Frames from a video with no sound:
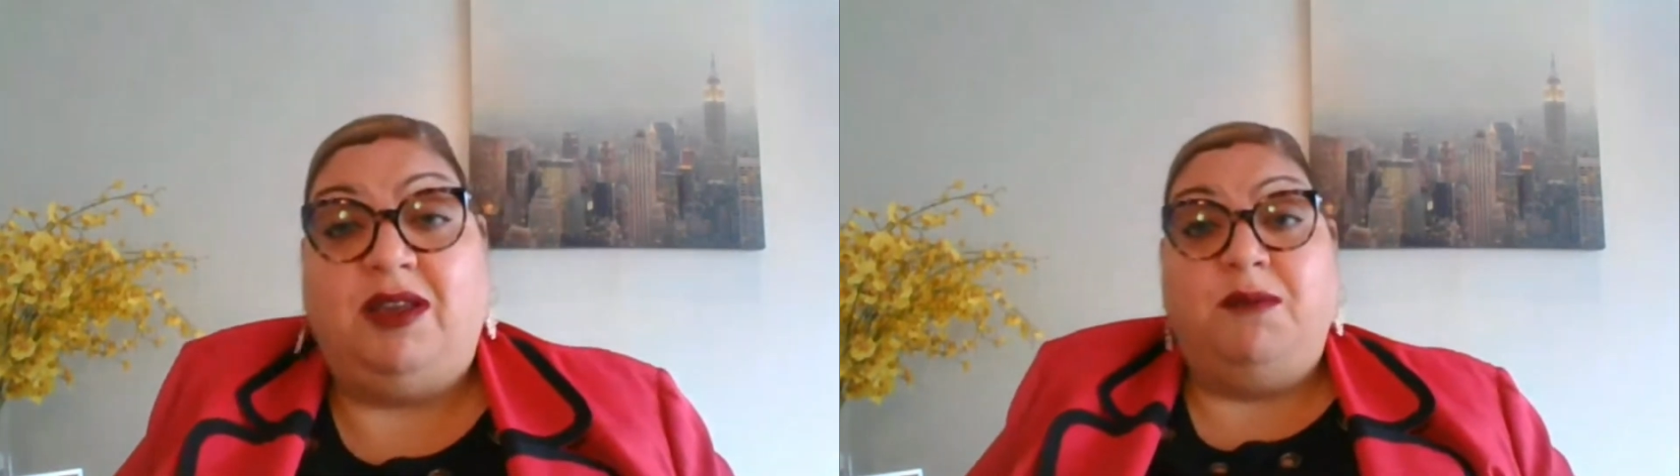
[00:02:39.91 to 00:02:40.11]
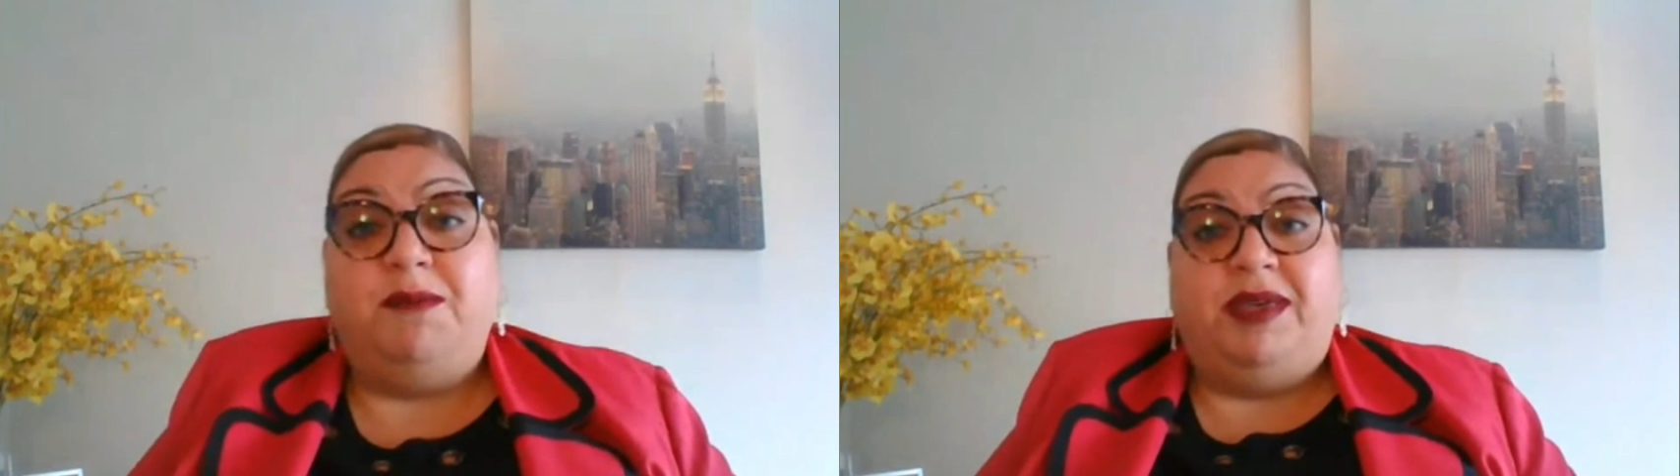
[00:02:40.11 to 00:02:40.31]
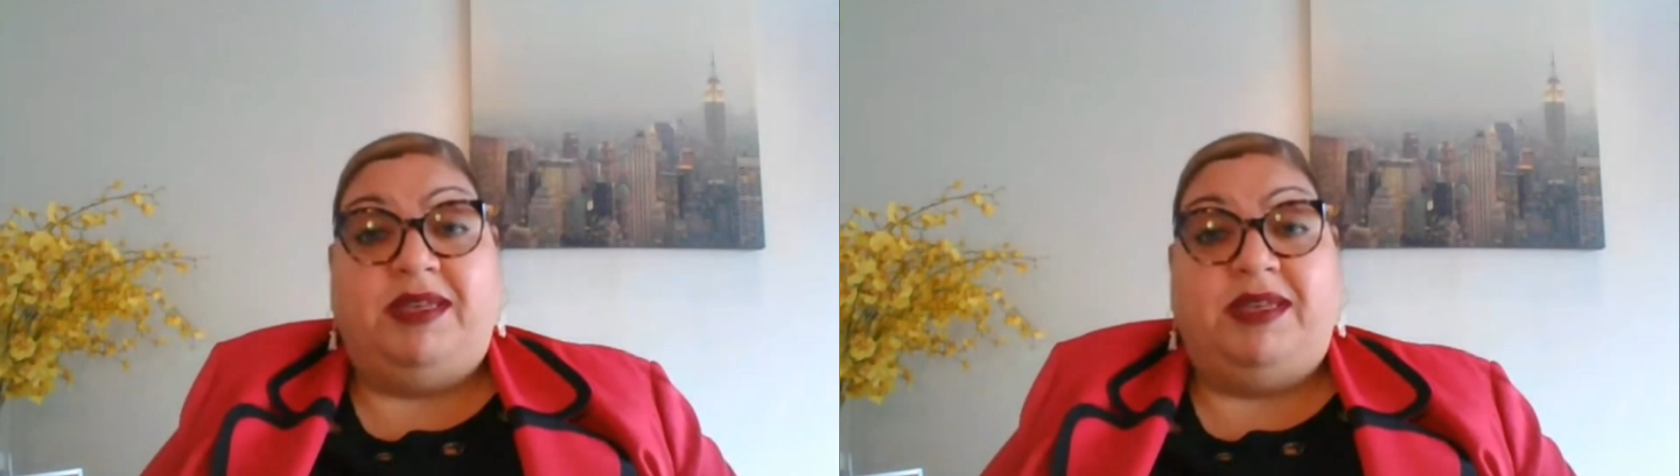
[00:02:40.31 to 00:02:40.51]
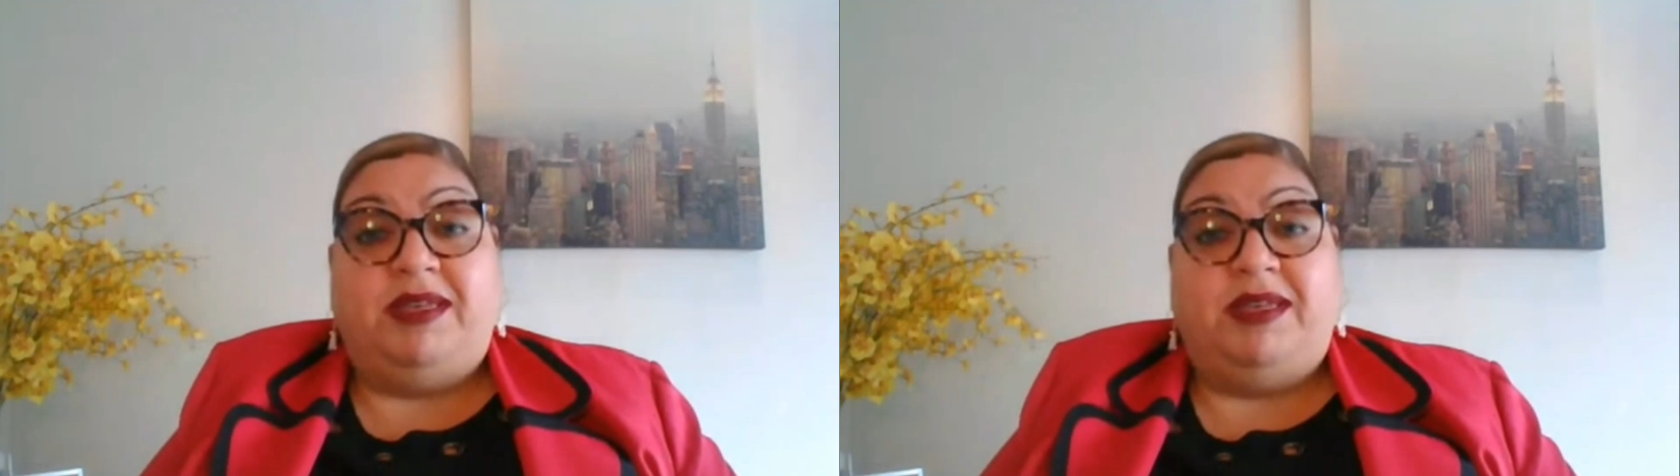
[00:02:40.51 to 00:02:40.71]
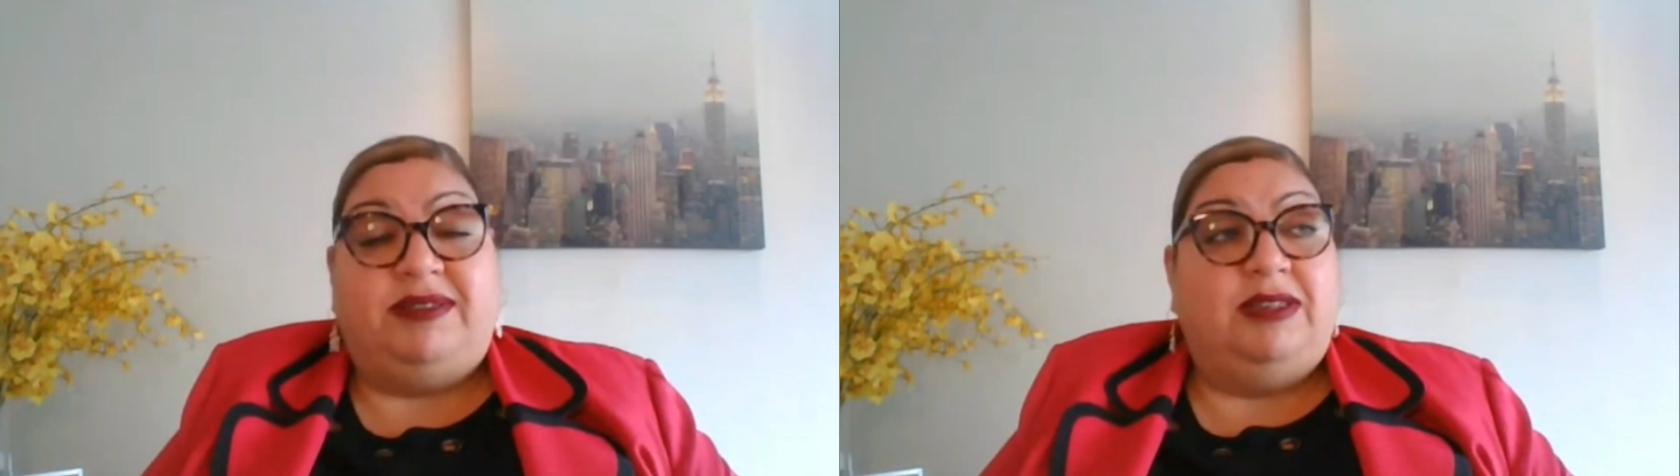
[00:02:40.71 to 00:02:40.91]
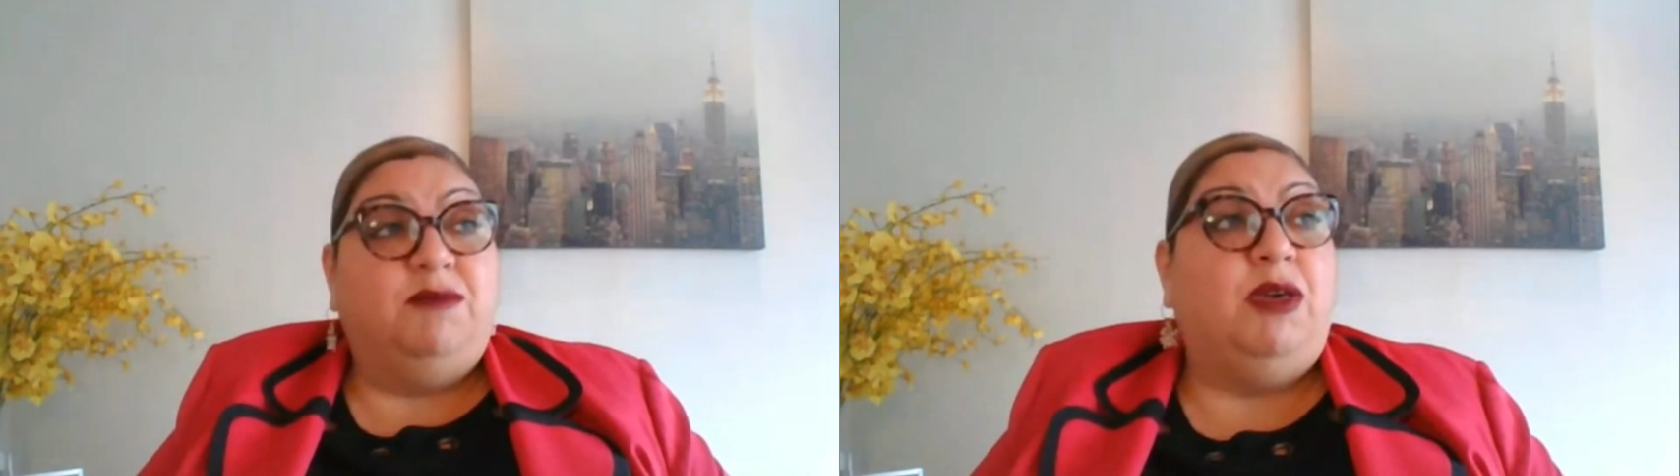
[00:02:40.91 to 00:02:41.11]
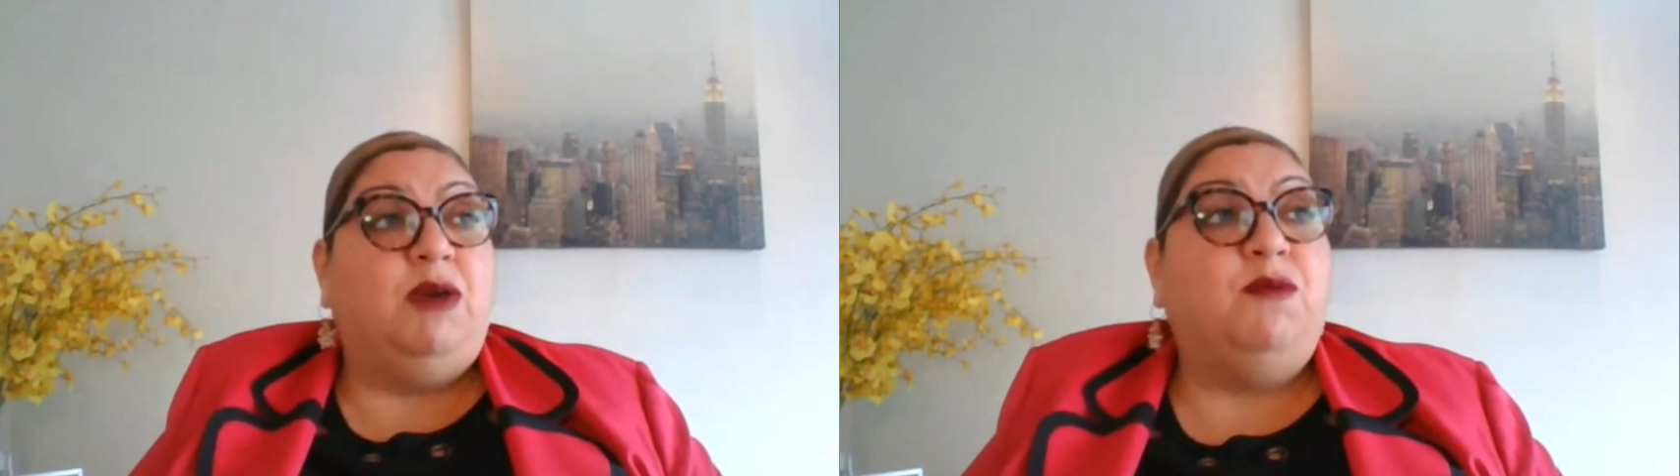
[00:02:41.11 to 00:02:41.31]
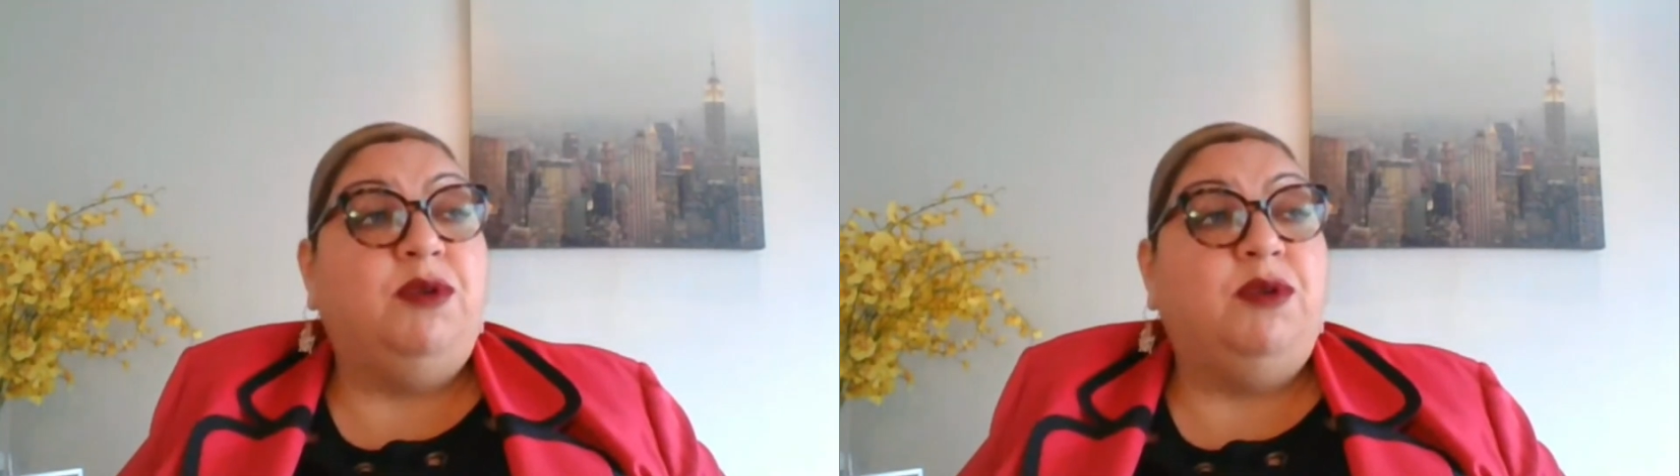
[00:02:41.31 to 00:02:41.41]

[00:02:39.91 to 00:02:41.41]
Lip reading: you know, because it would be